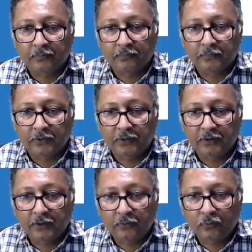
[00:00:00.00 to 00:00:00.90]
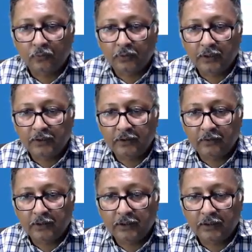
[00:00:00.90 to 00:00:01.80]
So these are the two entry
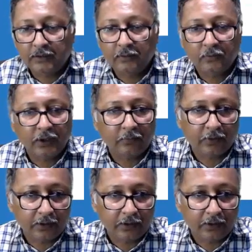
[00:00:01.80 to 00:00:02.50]
only. Then we have one